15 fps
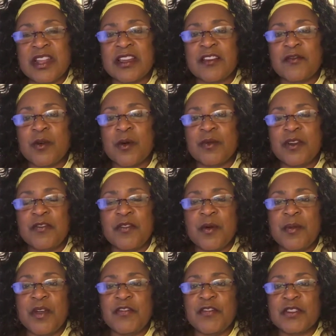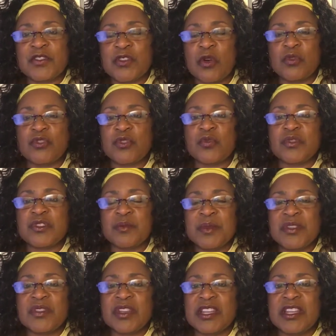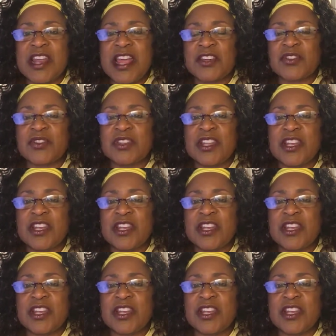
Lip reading: like if a soldier was missing in action,